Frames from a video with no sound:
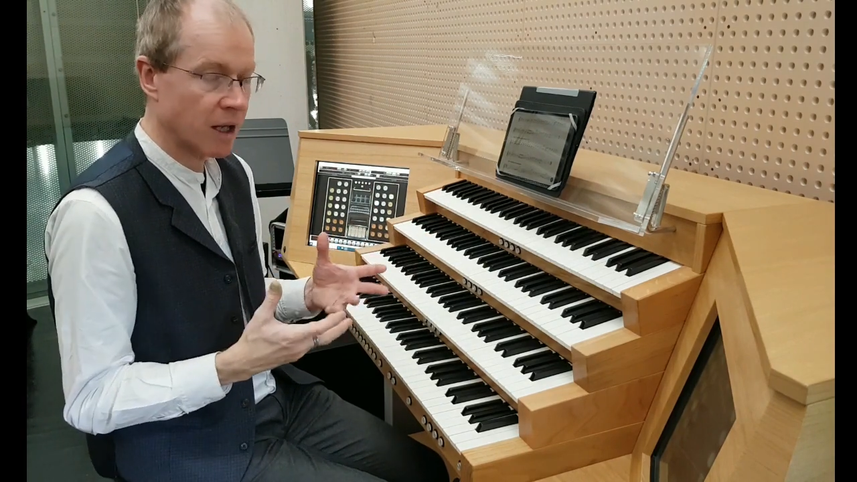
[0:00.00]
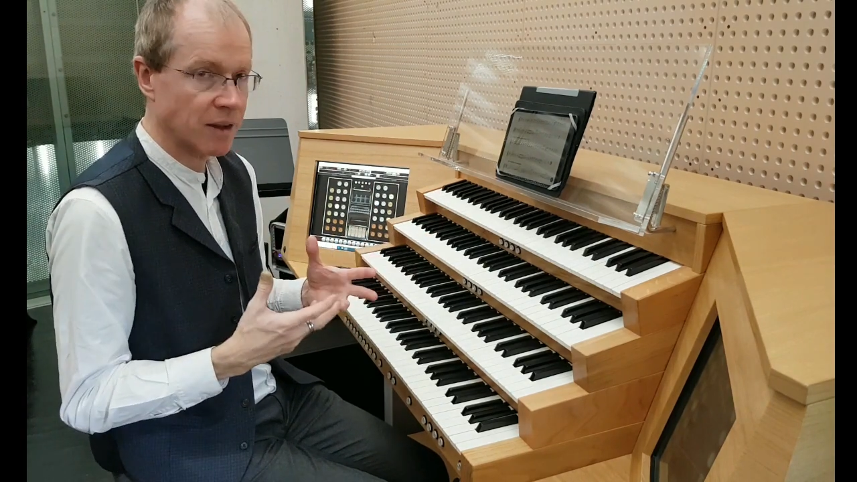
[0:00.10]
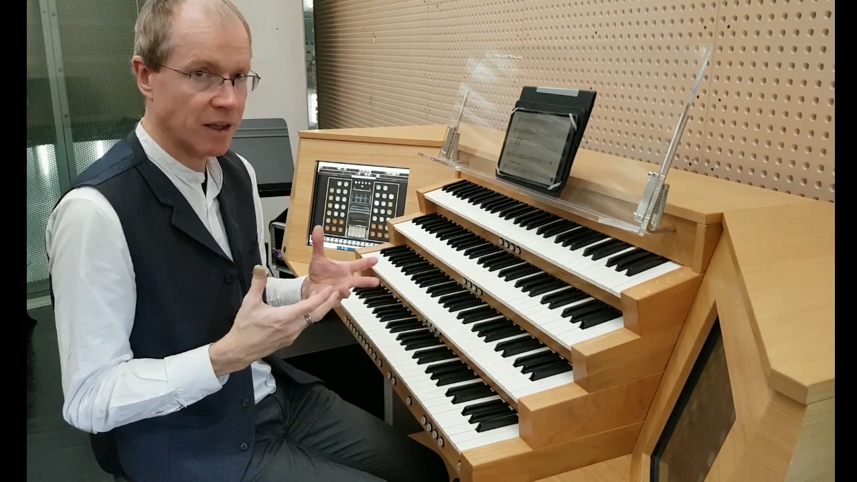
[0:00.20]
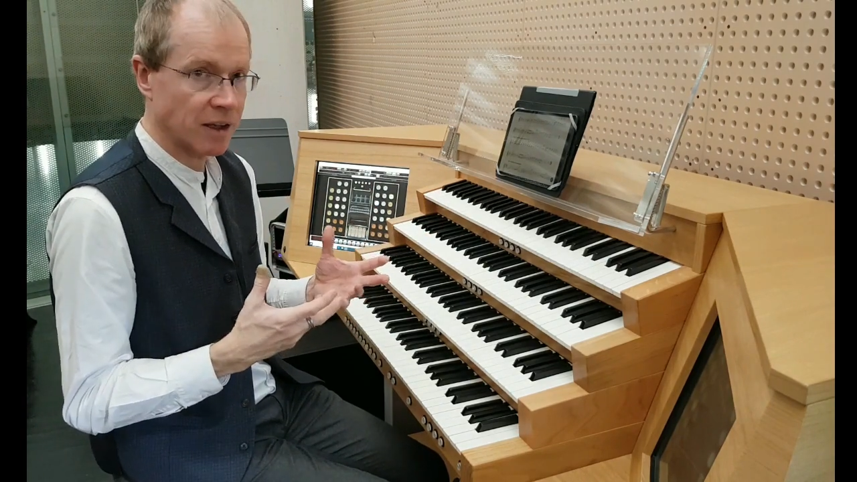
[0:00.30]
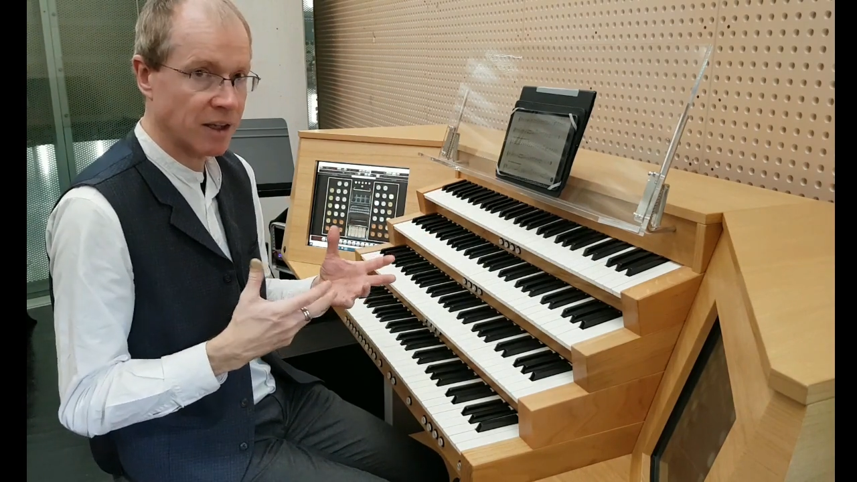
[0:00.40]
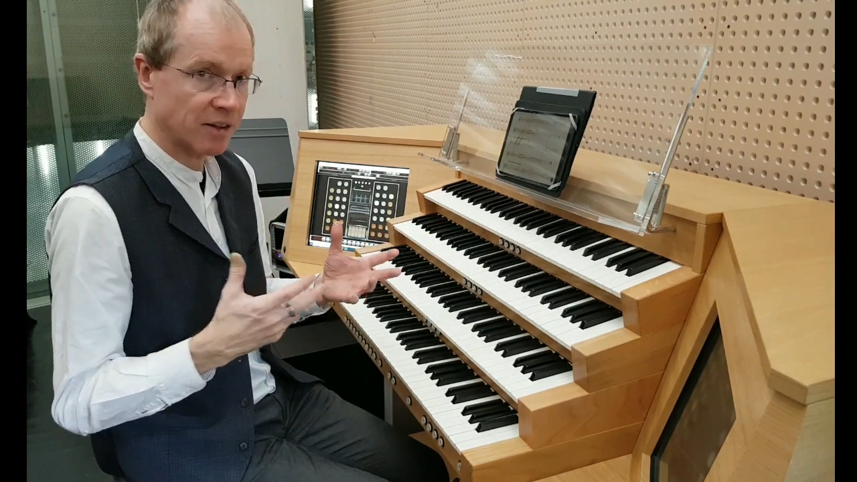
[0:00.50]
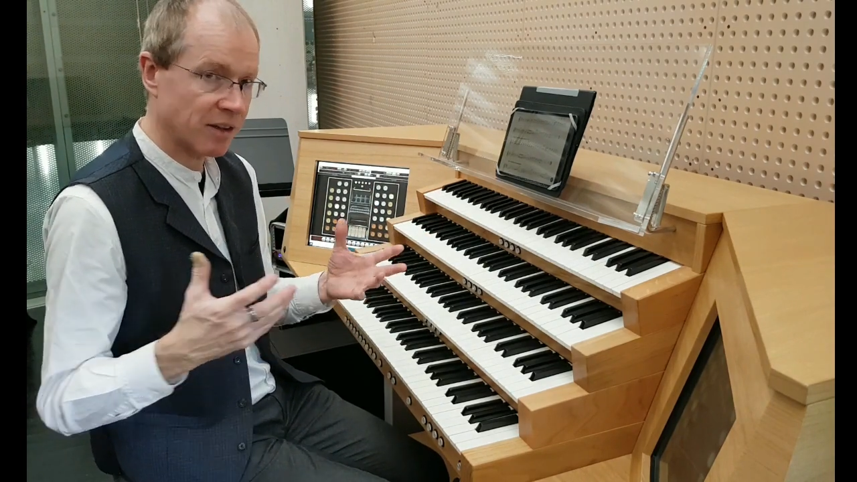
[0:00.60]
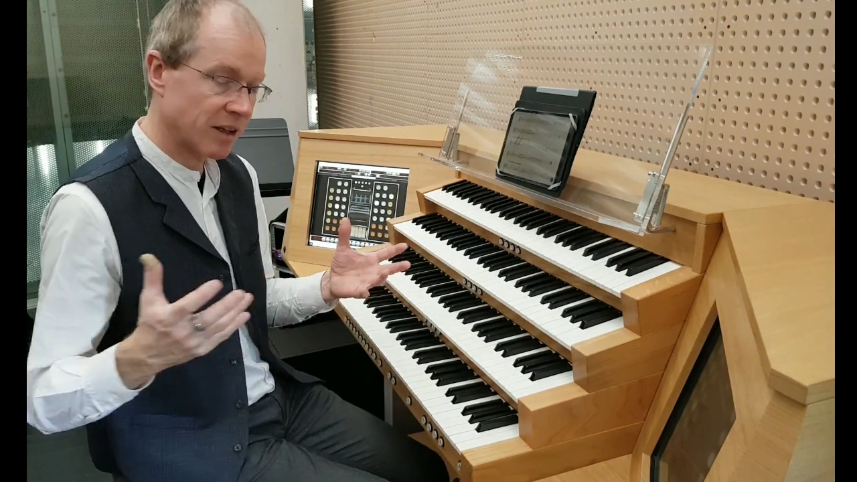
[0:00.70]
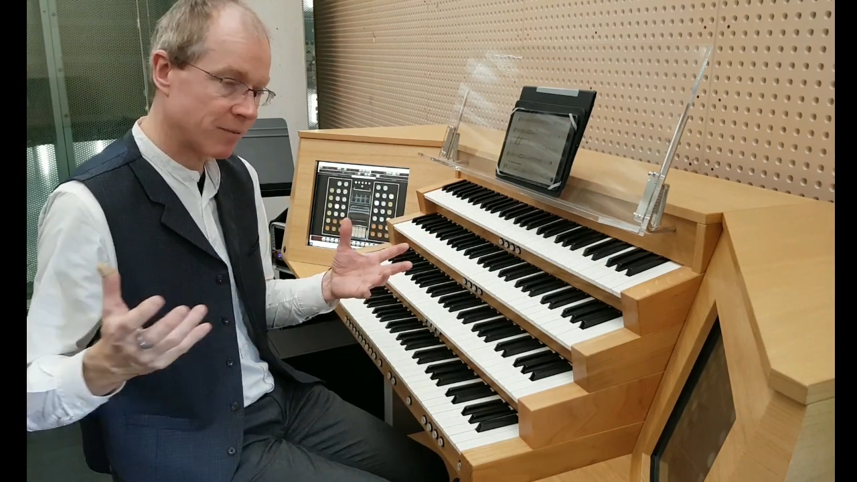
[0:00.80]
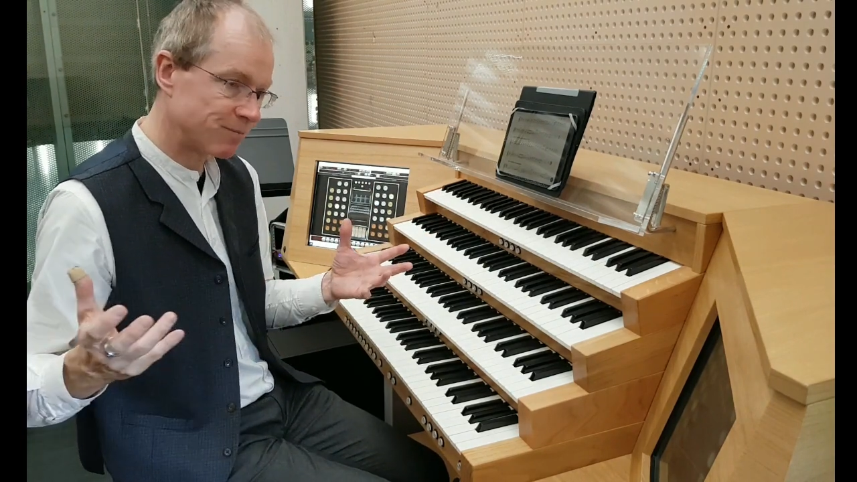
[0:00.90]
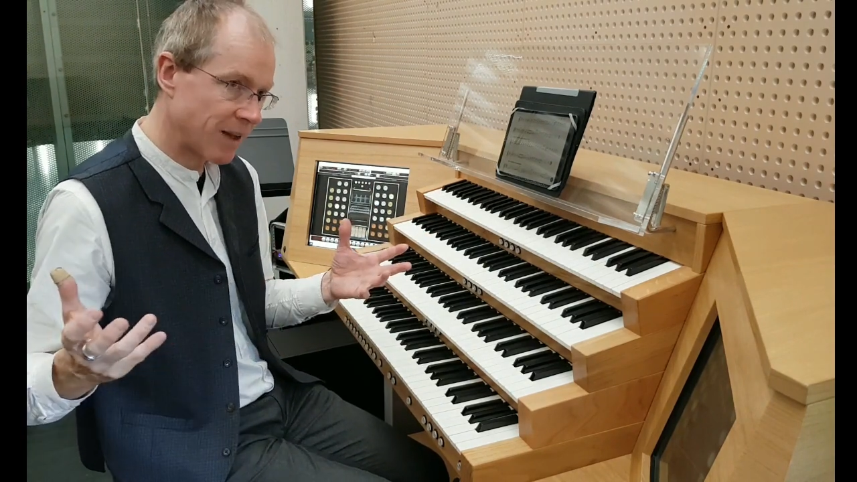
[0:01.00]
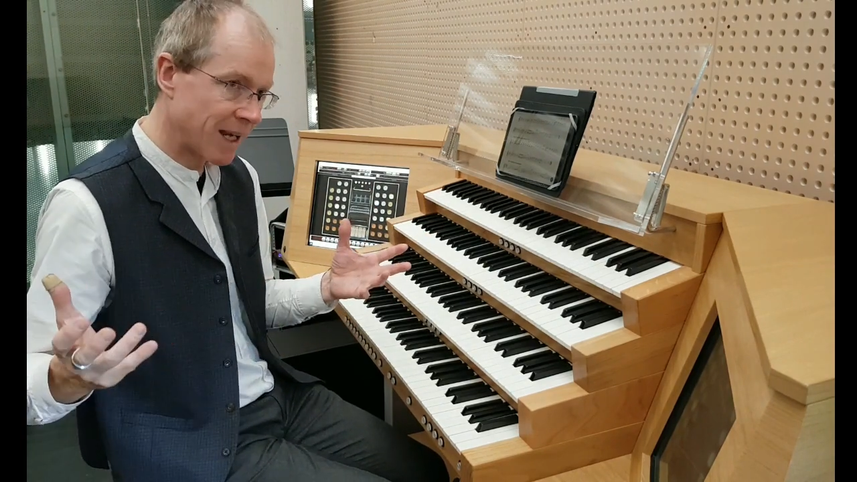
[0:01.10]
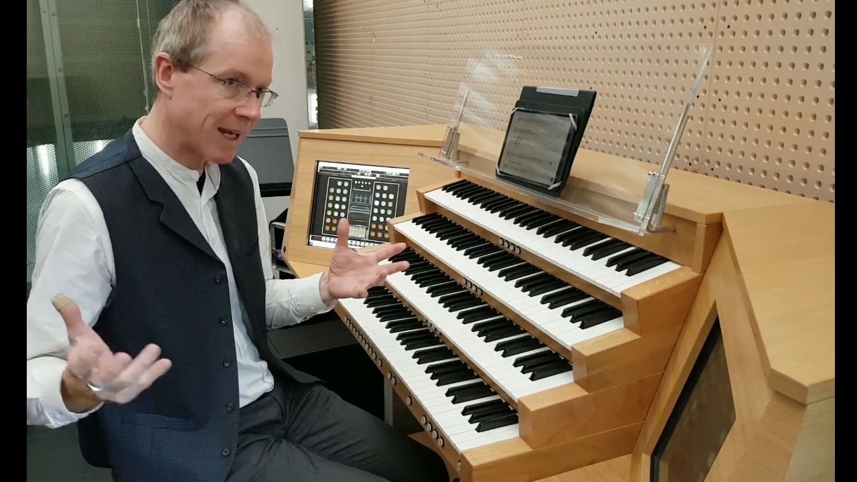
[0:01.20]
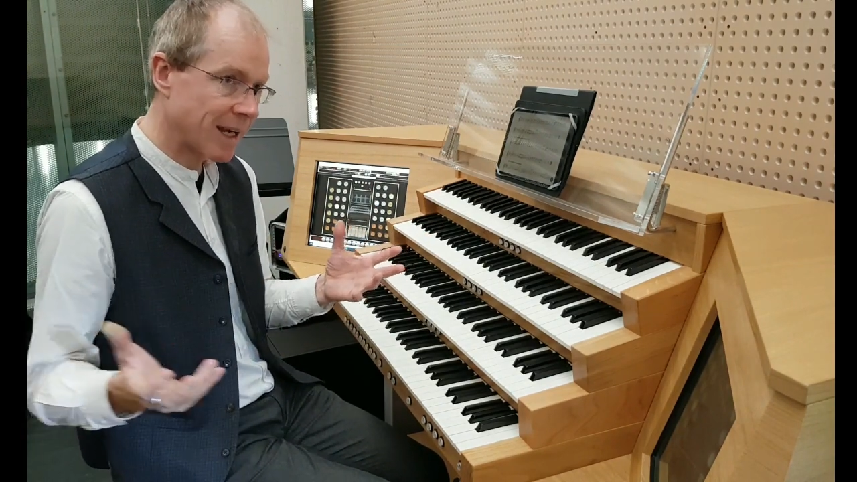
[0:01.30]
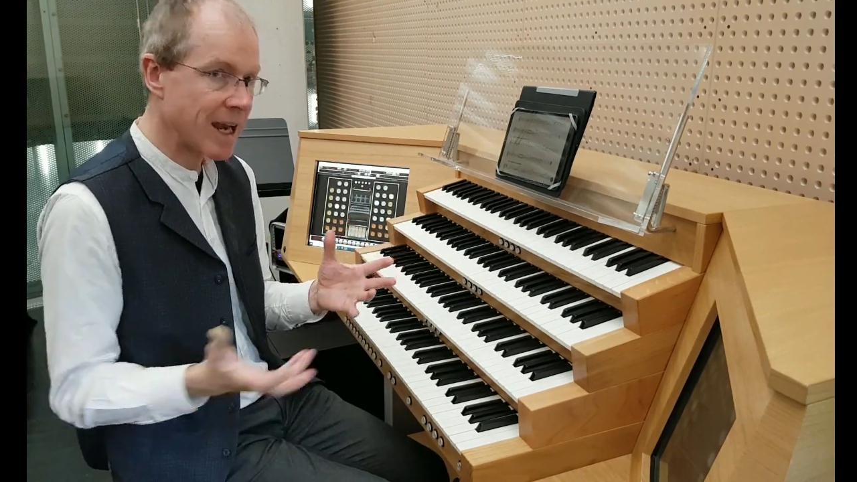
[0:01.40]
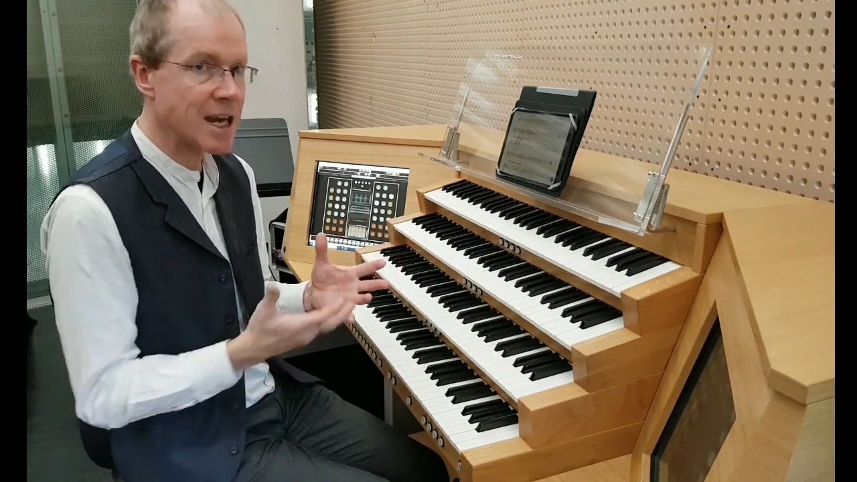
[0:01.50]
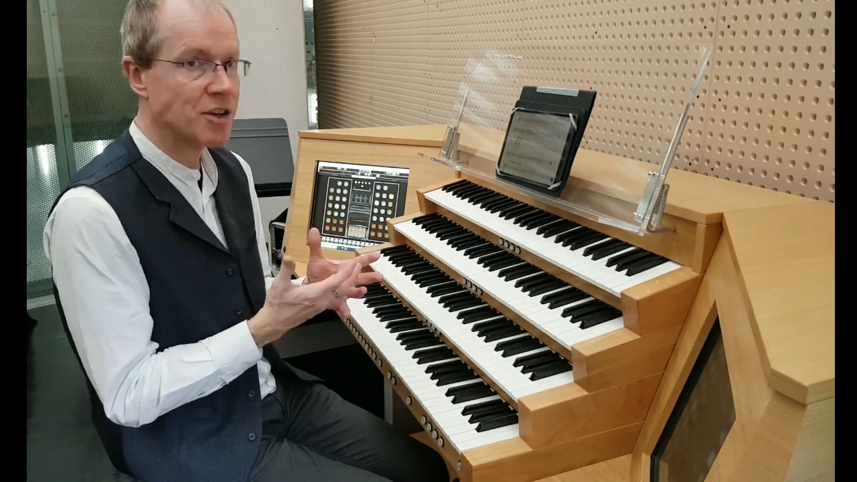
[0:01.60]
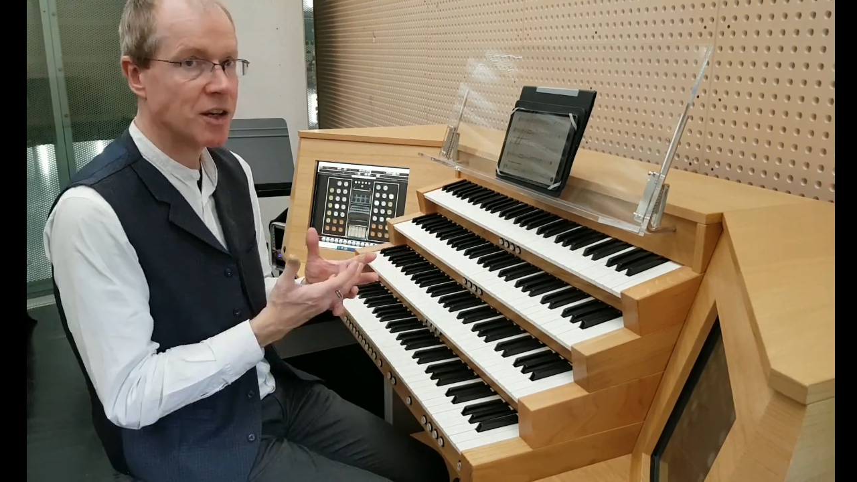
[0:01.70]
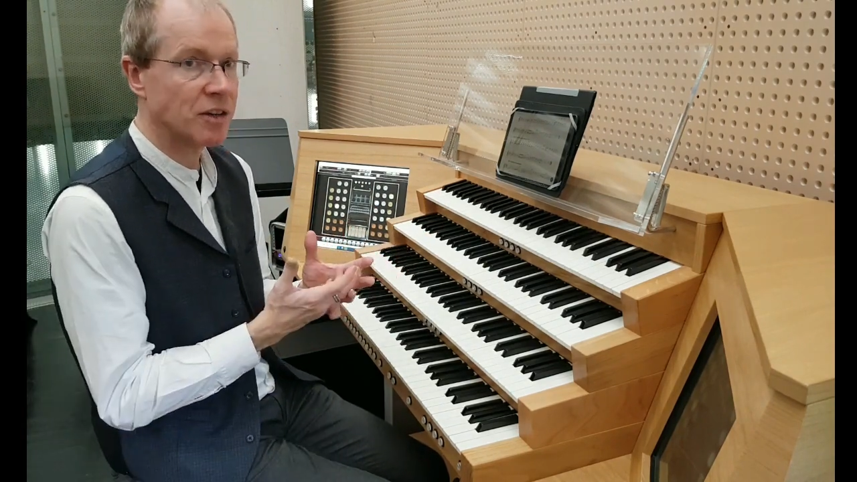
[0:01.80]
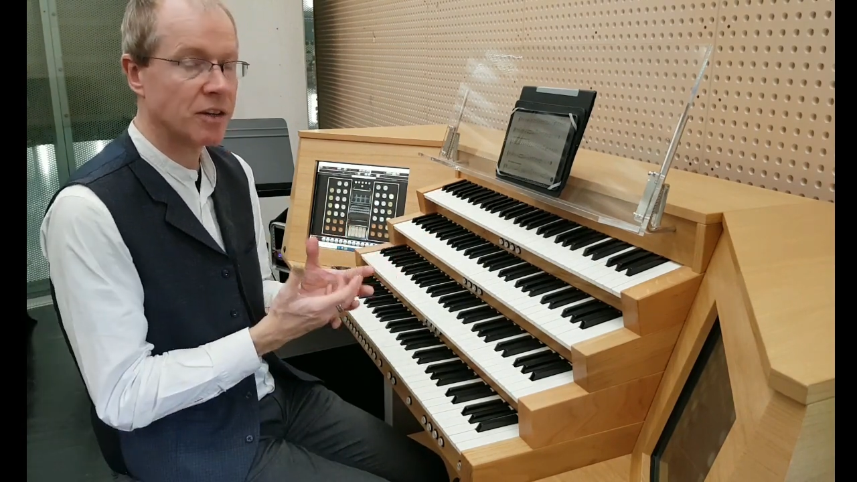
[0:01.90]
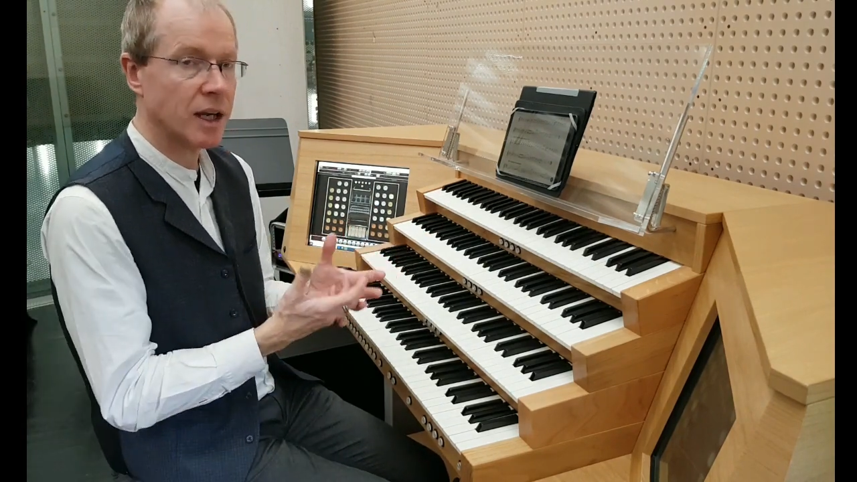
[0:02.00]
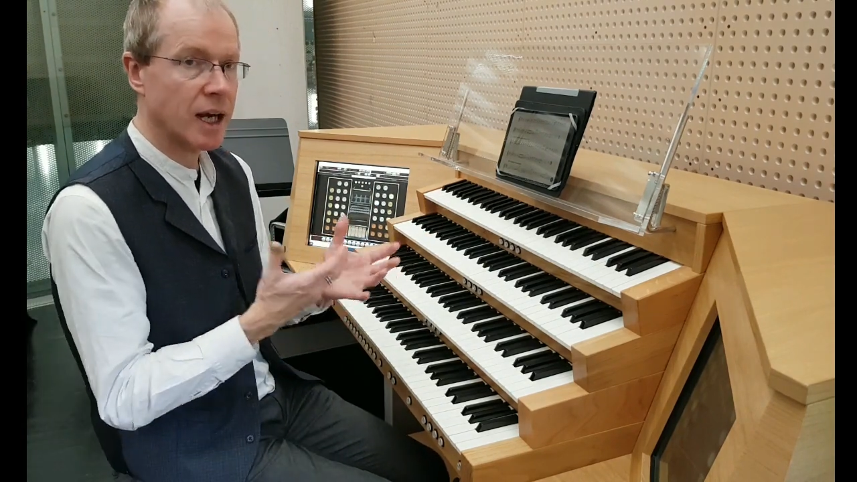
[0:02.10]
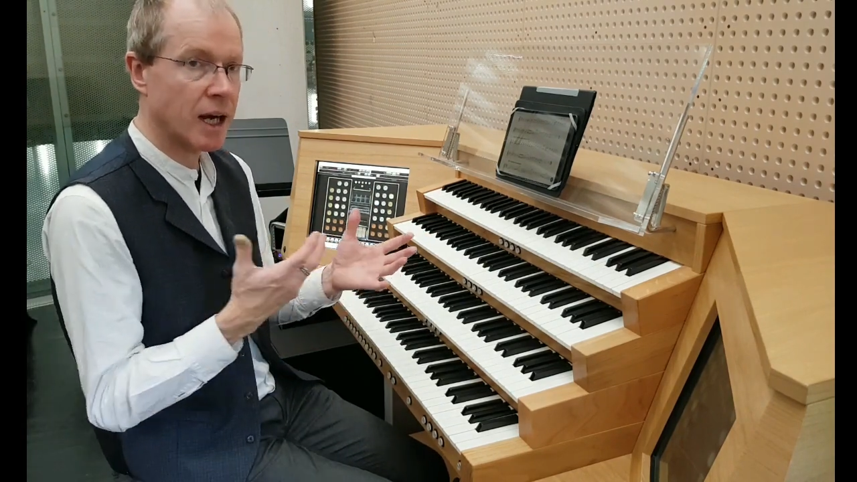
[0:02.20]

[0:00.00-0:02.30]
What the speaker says: it engages